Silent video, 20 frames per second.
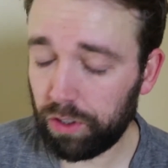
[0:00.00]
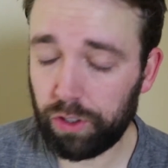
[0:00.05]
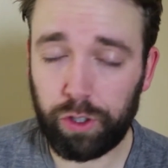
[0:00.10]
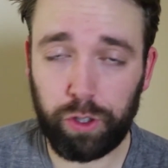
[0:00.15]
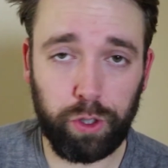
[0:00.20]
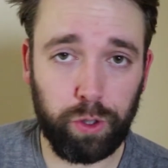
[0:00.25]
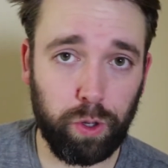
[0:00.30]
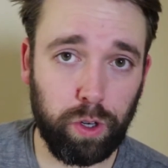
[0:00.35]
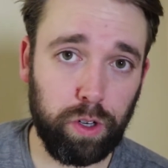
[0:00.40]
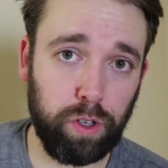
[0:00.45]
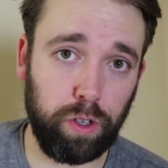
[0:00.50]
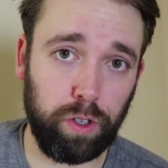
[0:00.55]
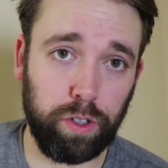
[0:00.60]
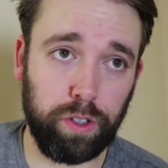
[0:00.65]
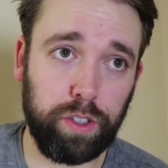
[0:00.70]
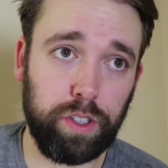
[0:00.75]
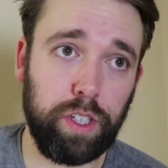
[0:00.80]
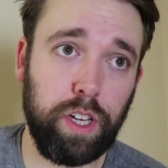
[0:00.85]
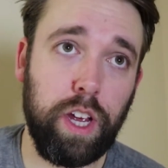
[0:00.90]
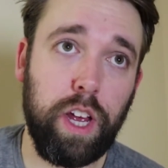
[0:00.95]
to your
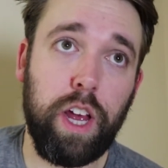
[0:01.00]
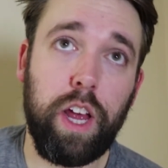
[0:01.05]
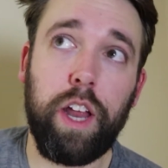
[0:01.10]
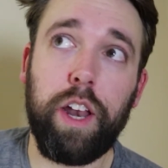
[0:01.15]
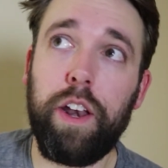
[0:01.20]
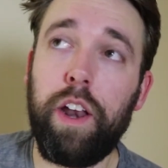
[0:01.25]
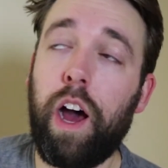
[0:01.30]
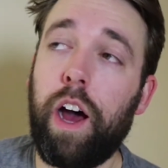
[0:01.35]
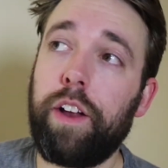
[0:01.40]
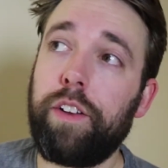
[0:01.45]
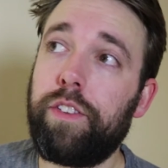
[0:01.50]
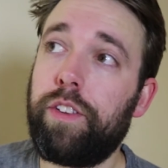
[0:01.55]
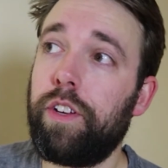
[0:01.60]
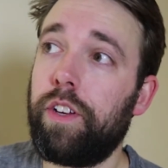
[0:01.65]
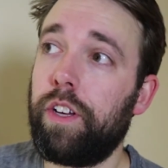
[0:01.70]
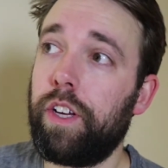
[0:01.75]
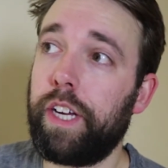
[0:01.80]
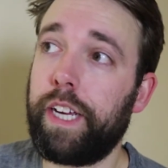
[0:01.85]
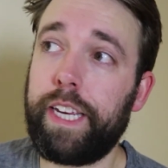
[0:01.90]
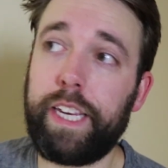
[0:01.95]
goals, not
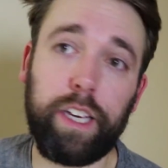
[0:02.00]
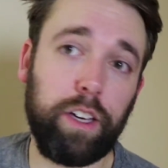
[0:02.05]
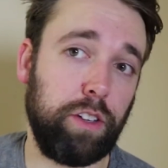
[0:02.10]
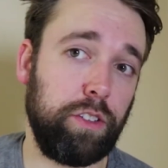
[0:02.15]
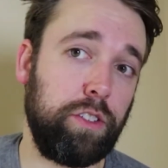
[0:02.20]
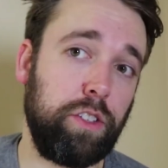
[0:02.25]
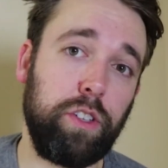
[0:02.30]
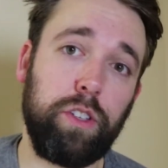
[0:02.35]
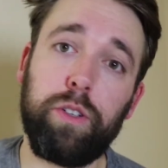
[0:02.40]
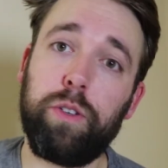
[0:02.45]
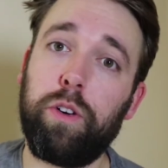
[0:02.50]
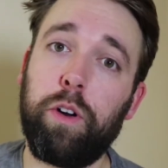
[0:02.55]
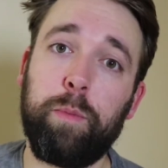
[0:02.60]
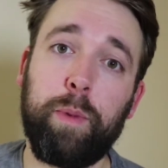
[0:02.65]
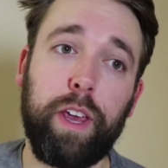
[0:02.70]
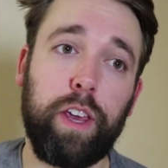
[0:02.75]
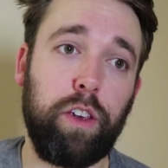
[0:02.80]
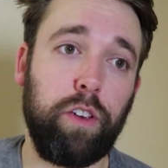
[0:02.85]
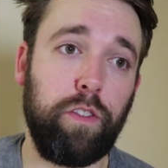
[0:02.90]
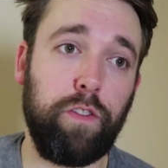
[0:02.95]
to guilt you or
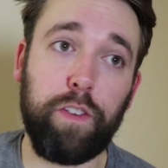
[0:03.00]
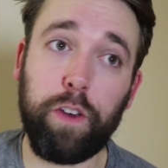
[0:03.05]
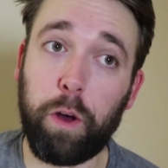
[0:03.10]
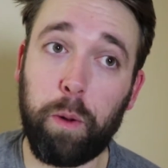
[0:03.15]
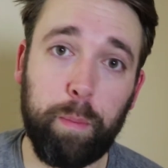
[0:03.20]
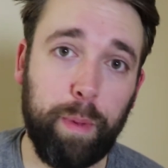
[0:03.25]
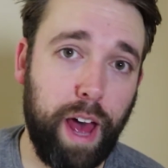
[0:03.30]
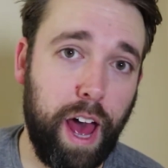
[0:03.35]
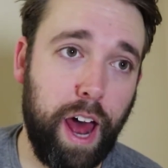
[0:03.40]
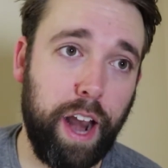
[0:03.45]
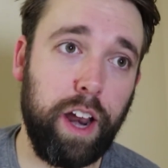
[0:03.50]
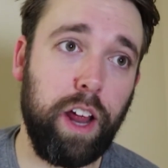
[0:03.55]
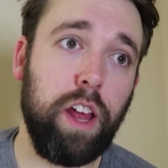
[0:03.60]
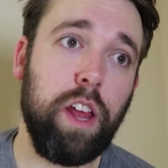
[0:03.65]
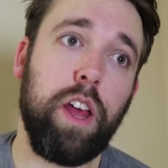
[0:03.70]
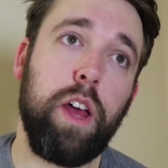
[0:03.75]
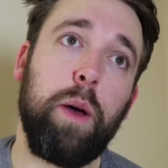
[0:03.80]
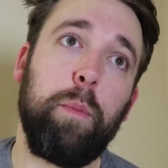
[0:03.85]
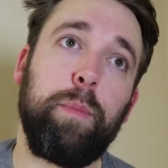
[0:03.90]
make you feel bad,